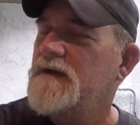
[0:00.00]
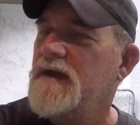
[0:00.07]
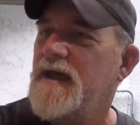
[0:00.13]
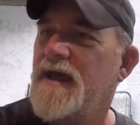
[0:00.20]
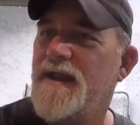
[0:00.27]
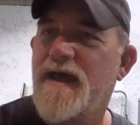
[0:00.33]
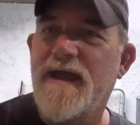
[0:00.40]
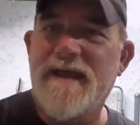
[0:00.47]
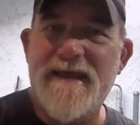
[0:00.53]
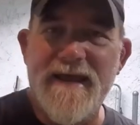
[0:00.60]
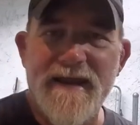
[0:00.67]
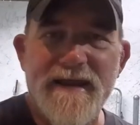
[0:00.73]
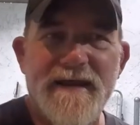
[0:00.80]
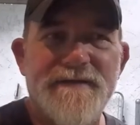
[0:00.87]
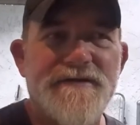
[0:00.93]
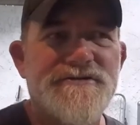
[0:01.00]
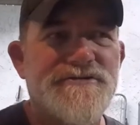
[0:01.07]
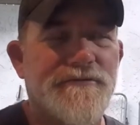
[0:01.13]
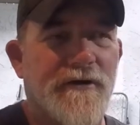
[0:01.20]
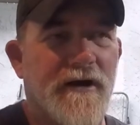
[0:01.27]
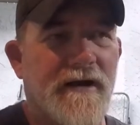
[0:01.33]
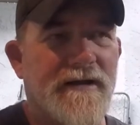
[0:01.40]
And I get in the
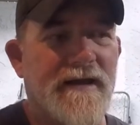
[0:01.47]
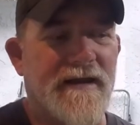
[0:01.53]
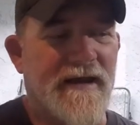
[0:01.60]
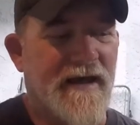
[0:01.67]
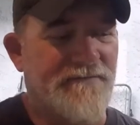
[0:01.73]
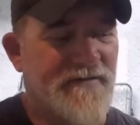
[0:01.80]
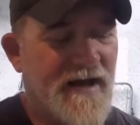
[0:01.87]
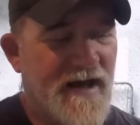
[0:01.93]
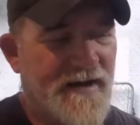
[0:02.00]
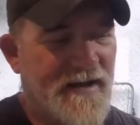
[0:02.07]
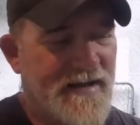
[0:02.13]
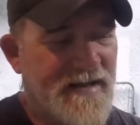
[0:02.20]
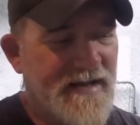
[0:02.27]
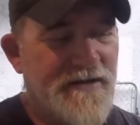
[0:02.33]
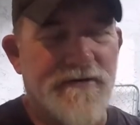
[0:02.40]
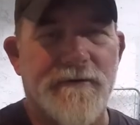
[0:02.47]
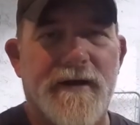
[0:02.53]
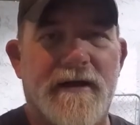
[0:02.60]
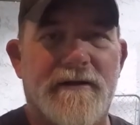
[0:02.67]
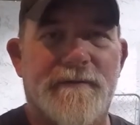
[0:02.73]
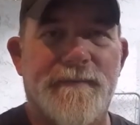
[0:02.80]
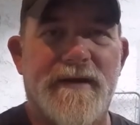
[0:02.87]
truck, and I've got a heater
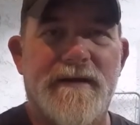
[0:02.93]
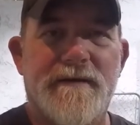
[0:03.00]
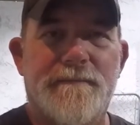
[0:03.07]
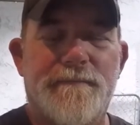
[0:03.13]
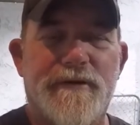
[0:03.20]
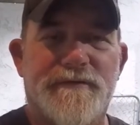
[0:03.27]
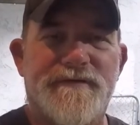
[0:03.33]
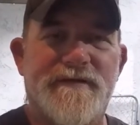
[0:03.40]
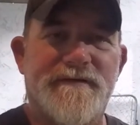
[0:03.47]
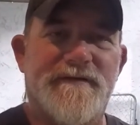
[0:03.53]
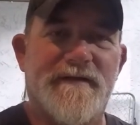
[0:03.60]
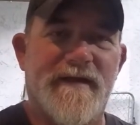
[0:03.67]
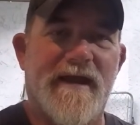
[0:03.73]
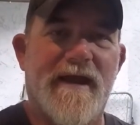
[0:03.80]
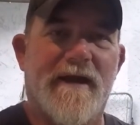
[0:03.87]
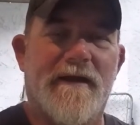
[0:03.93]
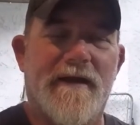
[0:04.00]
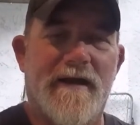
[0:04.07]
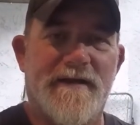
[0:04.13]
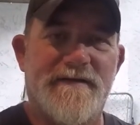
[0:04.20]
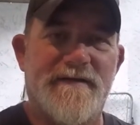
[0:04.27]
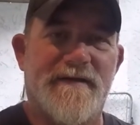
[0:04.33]
element built into the air,
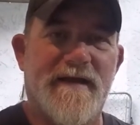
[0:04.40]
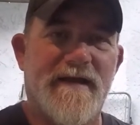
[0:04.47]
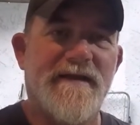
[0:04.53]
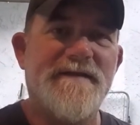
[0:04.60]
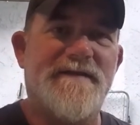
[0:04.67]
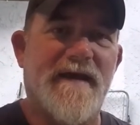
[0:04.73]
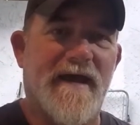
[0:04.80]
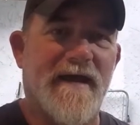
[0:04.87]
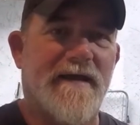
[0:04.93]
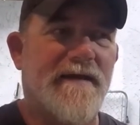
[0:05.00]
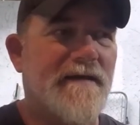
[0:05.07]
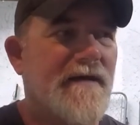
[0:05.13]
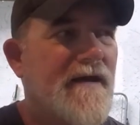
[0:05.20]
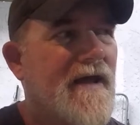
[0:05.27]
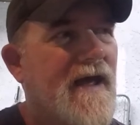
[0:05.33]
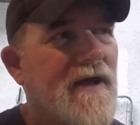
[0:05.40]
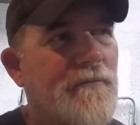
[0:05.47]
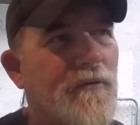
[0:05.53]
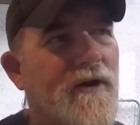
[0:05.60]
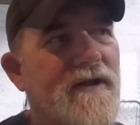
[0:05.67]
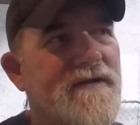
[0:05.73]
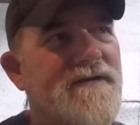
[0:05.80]
into the intake. And
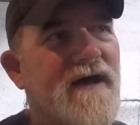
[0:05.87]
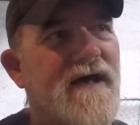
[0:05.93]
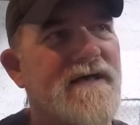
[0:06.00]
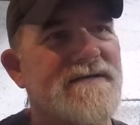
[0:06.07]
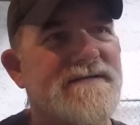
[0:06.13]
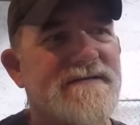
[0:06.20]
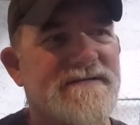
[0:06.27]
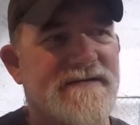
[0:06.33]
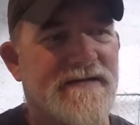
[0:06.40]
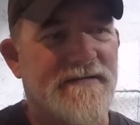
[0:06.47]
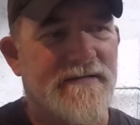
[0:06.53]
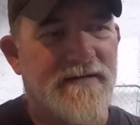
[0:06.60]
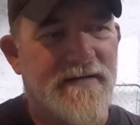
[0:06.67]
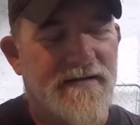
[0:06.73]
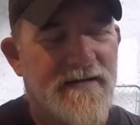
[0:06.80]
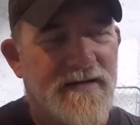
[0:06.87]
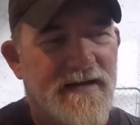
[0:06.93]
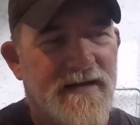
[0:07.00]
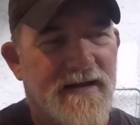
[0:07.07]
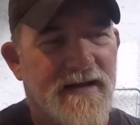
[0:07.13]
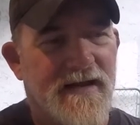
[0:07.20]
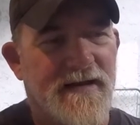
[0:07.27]
what it does is
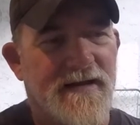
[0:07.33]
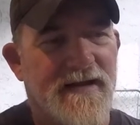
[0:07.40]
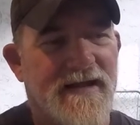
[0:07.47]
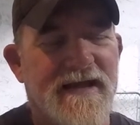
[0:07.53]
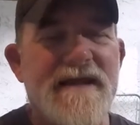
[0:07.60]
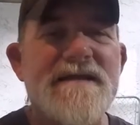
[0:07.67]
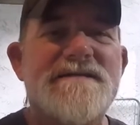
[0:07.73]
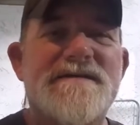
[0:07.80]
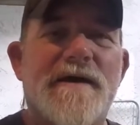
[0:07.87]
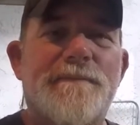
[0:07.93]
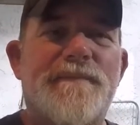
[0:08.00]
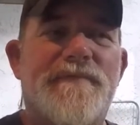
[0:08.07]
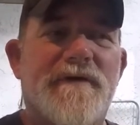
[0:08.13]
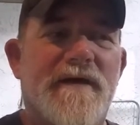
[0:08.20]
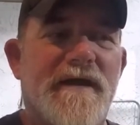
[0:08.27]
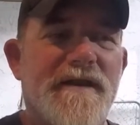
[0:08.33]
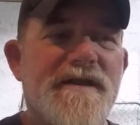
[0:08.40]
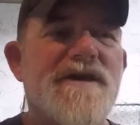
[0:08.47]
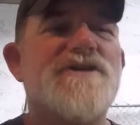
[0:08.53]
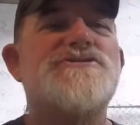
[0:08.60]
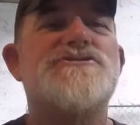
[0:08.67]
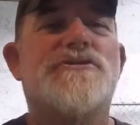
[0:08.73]
it heats up the
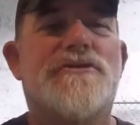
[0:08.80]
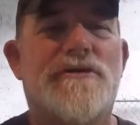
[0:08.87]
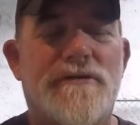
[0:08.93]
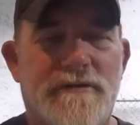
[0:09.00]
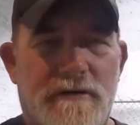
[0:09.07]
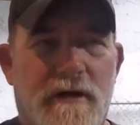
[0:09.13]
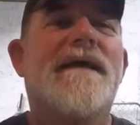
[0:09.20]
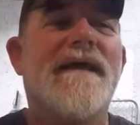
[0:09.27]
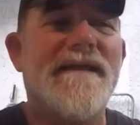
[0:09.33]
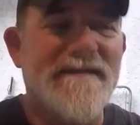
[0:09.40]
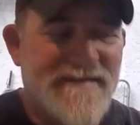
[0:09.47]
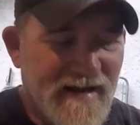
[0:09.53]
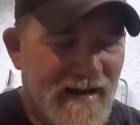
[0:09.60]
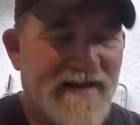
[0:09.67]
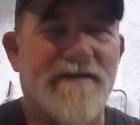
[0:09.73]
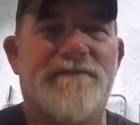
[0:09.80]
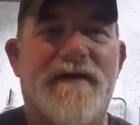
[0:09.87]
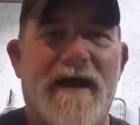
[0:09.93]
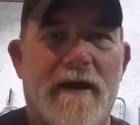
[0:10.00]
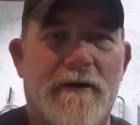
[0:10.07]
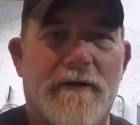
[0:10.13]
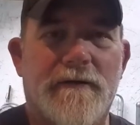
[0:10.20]
initial intake of
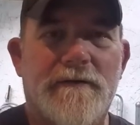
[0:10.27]
air